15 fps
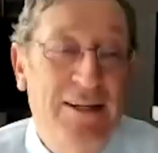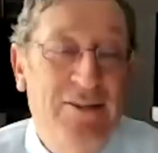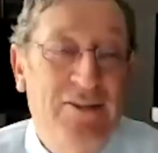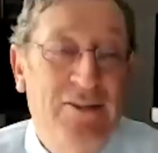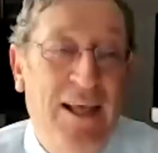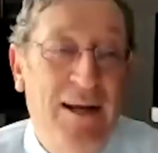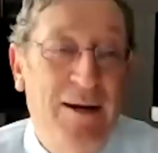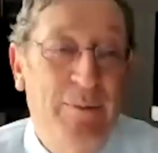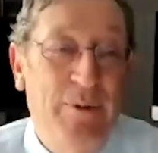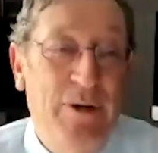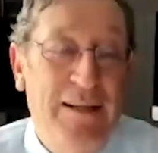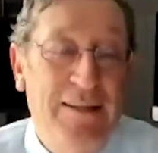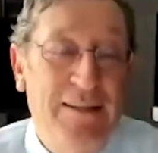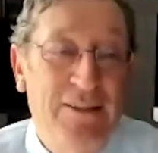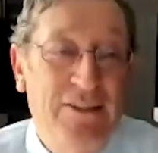try and
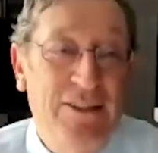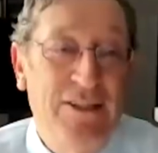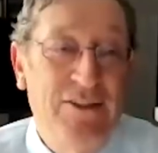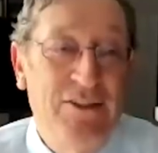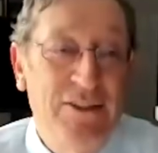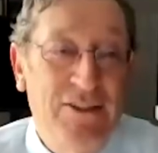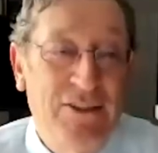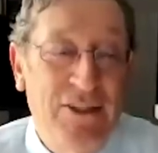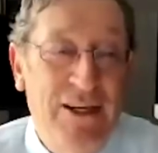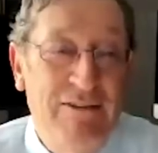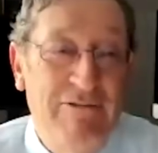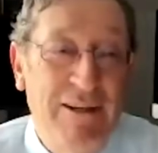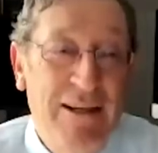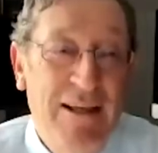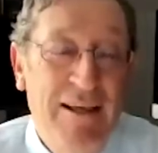celebrate the
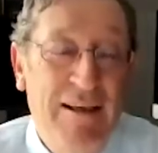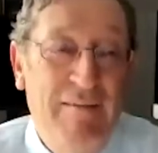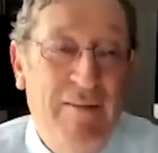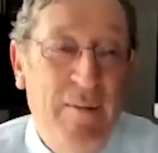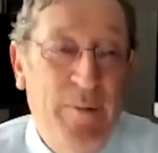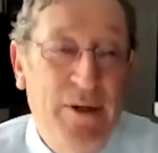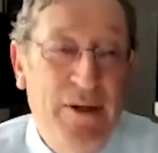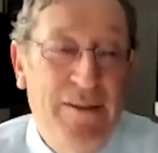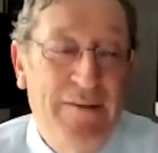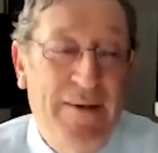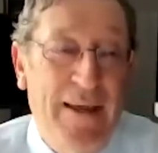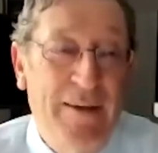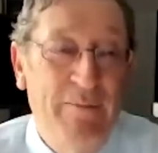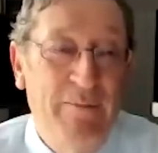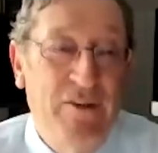tercentenary of the birth of
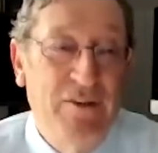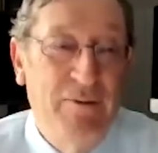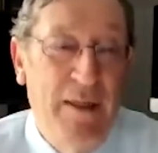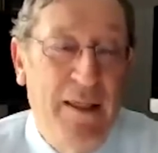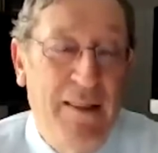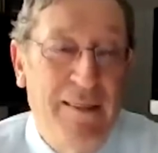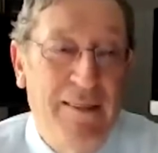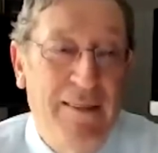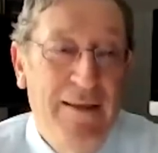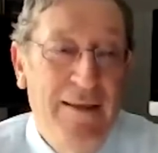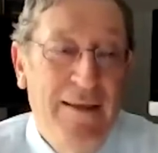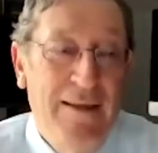Adam Smith.